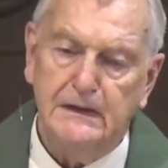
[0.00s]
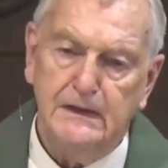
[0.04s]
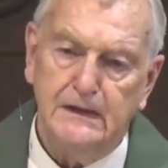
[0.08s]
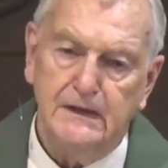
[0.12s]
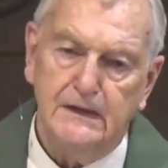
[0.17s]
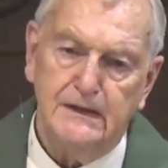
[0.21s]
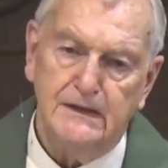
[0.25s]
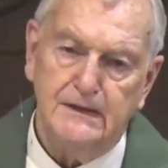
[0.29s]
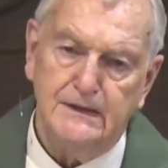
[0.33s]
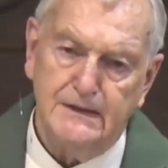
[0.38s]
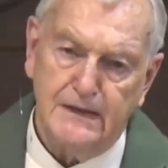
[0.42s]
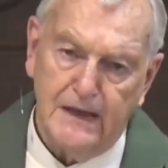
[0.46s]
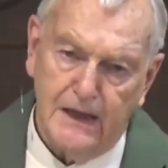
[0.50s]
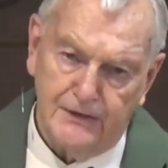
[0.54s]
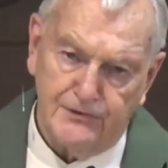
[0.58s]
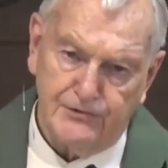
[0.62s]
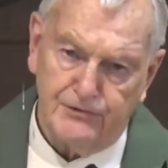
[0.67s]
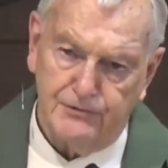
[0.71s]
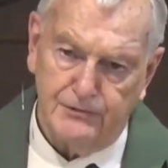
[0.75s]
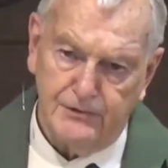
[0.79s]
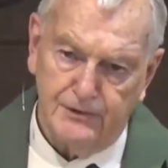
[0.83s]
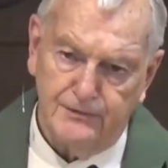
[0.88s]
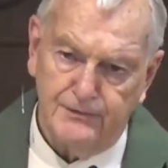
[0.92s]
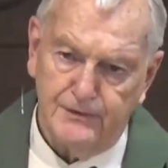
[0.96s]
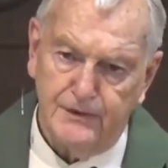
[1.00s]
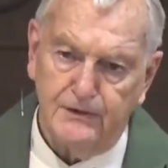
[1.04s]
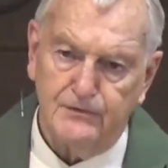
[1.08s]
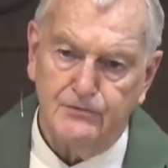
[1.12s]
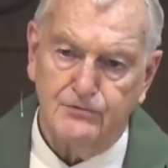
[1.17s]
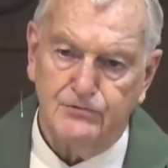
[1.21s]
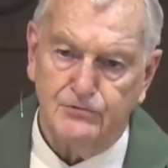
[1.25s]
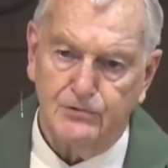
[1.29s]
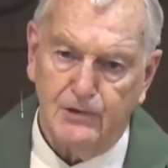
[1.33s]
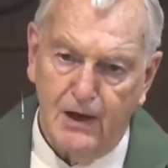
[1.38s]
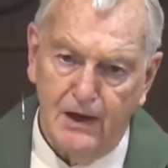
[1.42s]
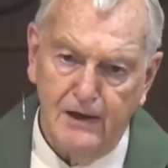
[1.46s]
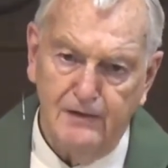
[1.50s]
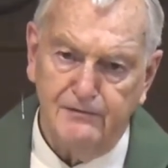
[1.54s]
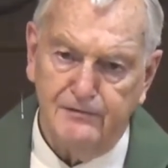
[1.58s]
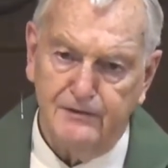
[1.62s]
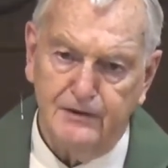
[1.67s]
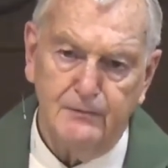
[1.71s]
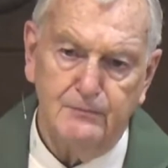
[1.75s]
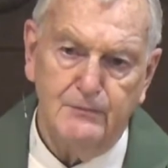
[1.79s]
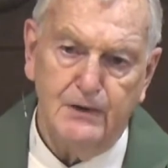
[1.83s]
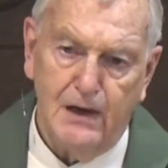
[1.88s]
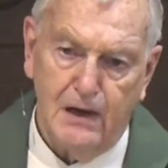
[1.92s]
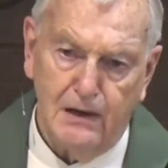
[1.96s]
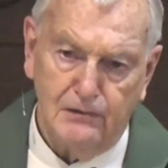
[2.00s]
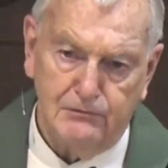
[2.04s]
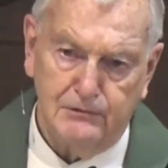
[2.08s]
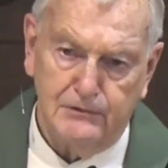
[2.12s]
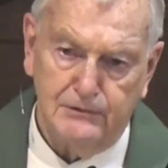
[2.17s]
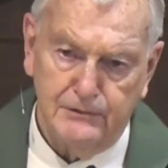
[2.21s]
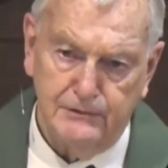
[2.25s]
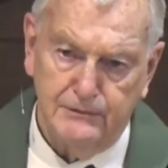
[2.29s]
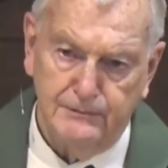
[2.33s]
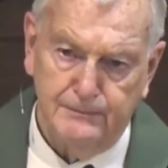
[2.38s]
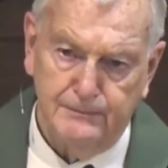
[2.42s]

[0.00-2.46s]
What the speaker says: in Nazareth. They drive him out.